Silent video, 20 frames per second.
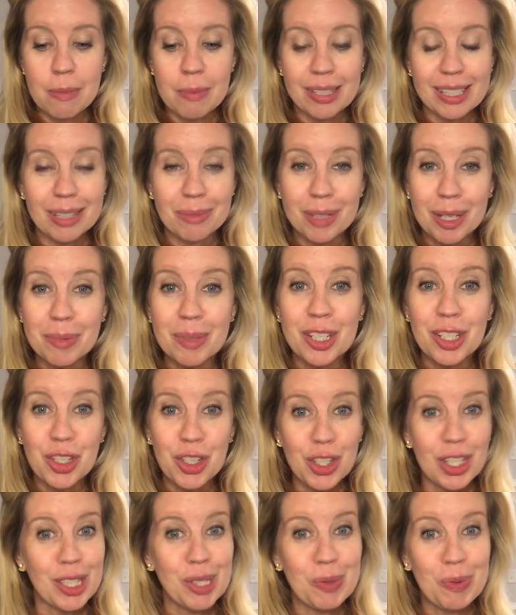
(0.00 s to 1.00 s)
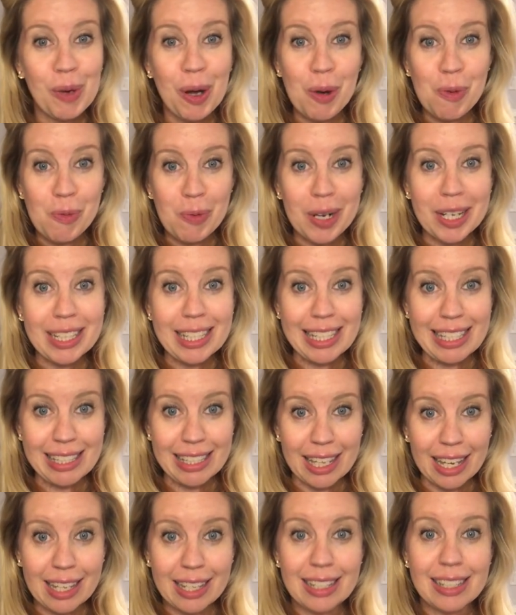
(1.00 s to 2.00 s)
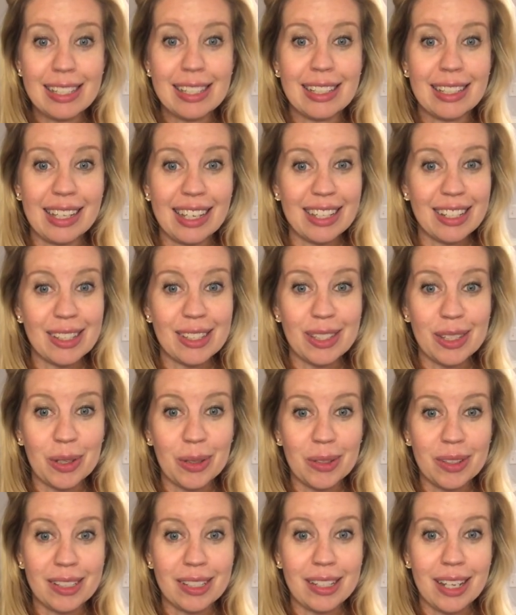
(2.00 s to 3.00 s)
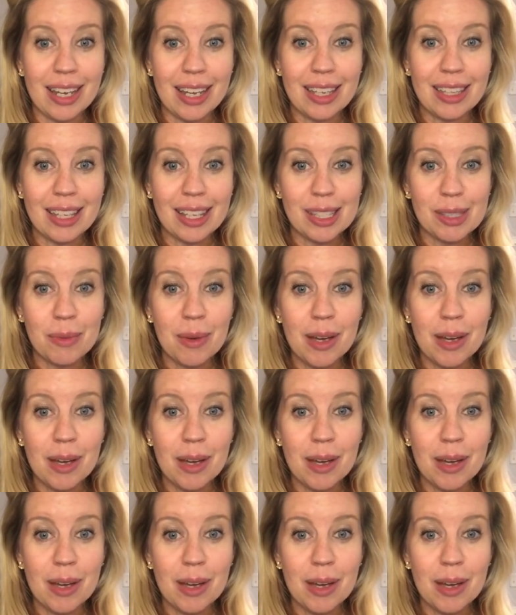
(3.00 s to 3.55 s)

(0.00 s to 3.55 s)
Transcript: Sometimes I just want 1 scent. And so today, that's